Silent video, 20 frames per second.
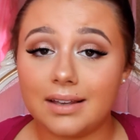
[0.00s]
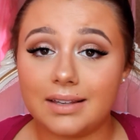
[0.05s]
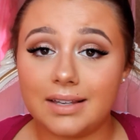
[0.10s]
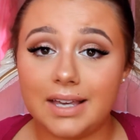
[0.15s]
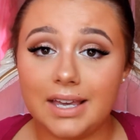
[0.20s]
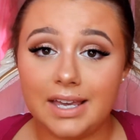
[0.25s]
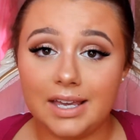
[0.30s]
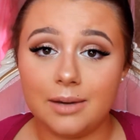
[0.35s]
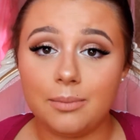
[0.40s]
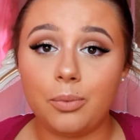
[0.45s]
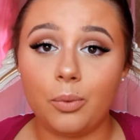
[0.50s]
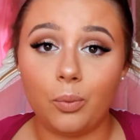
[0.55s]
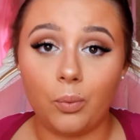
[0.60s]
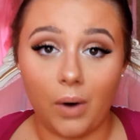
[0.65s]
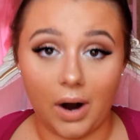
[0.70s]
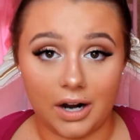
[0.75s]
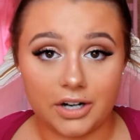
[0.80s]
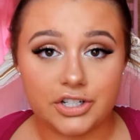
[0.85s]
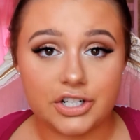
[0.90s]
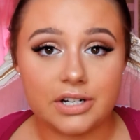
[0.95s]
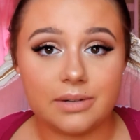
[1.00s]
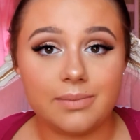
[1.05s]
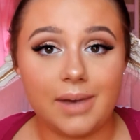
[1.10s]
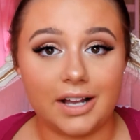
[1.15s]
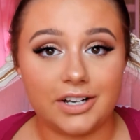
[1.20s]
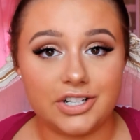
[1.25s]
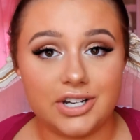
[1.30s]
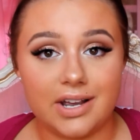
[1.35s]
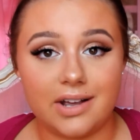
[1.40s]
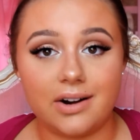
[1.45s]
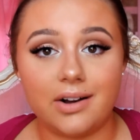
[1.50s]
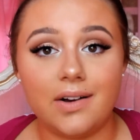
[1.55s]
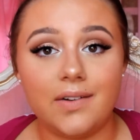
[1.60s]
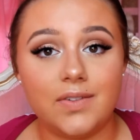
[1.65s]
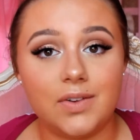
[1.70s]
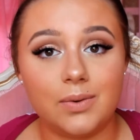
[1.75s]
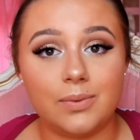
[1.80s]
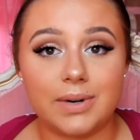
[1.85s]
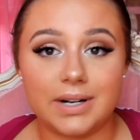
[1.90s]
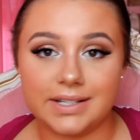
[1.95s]
Keep watching my channel
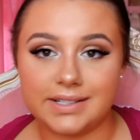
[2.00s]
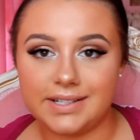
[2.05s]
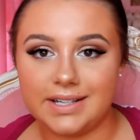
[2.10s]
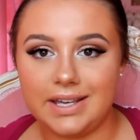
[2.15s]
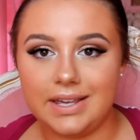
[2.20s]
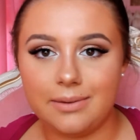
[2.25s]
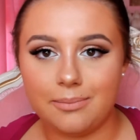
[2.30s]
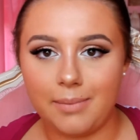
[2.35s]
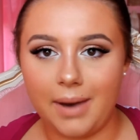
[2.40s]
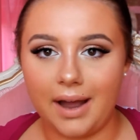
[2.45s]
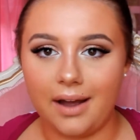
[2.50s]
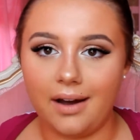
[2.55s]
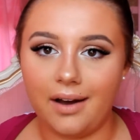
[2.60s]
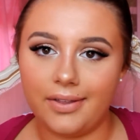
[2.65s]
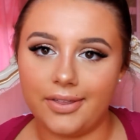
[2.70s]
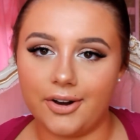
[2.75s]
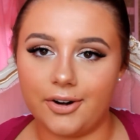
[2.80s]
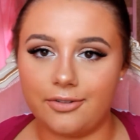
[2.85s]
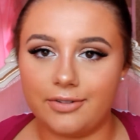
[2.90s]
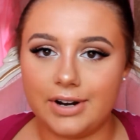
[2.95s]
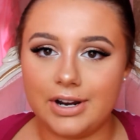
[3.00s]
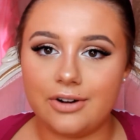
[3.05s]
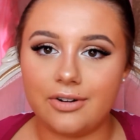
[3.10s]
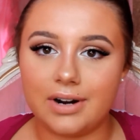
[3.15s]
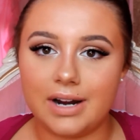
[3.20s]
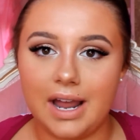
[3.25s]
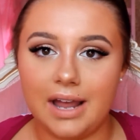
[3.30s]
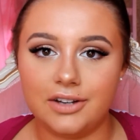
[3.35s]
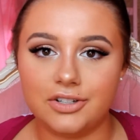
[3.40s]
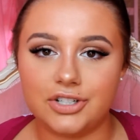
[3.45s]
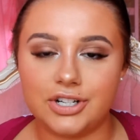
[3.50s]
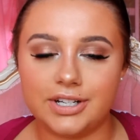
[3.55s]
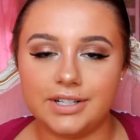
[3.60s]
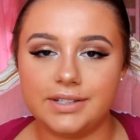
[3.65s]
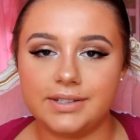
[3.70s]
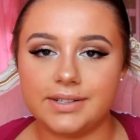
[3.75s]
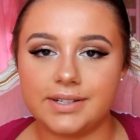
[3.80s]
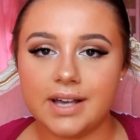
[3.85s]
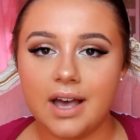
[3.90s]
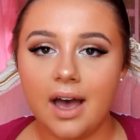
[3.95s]
if you want to see my other
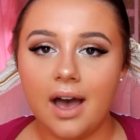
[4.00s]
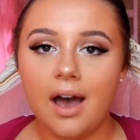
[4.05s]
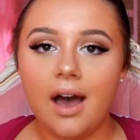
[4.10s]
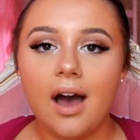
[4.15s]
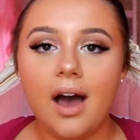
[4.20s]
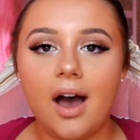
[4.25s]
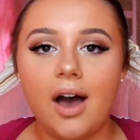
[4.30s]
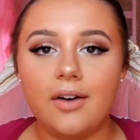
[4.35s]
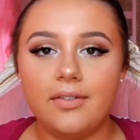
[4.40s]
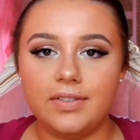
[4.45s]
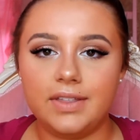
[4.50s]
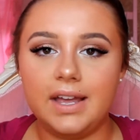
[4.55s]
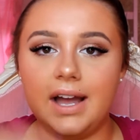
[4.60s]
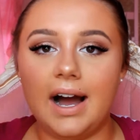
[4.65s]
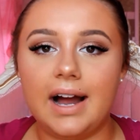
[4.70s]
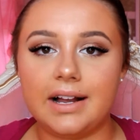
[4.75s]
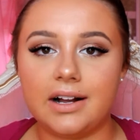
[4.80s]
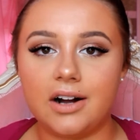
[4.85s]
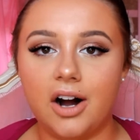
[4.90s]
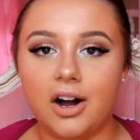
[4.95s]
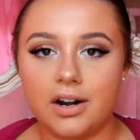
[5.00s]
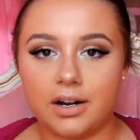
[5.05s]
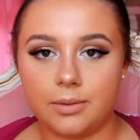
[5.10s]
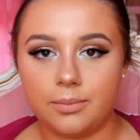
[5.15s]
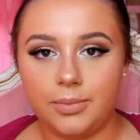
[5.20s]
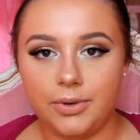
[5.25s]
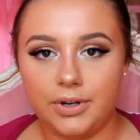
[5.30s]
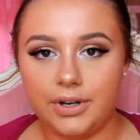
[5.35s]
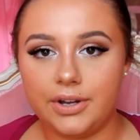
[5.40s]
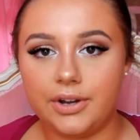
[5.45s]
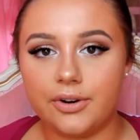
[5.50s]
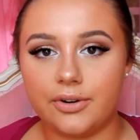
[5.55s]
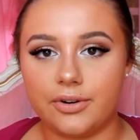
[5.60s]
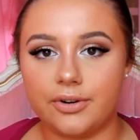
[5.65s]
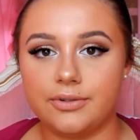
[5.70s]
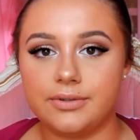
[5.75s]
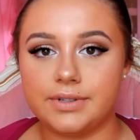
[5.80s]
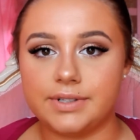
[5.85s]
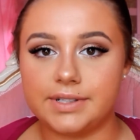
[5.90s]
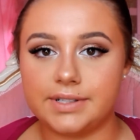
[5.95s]
recreations of the iconic beauty
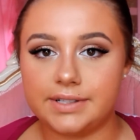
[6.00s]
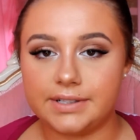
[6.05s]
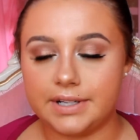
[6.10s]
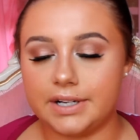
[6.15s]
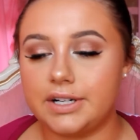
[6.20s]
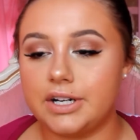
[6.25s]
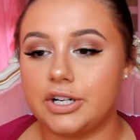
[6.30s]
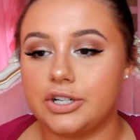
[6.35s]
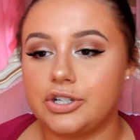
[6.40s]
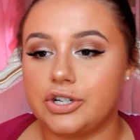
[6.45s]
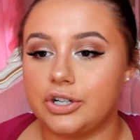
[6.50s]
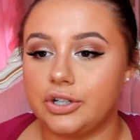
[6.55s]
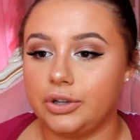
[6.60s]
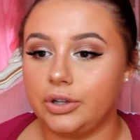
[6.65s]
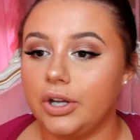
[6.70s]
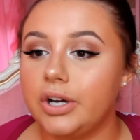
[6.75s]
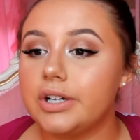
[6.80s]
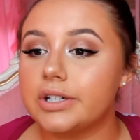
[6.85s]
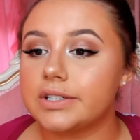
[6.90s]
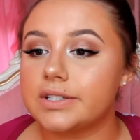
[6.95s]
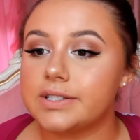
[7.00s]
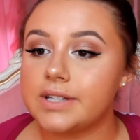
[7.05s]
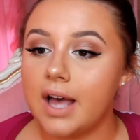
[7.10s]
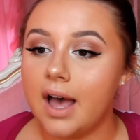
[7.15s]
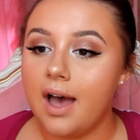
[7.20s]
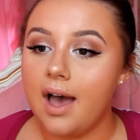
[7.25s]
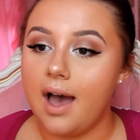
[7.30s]
gurus' signature looks.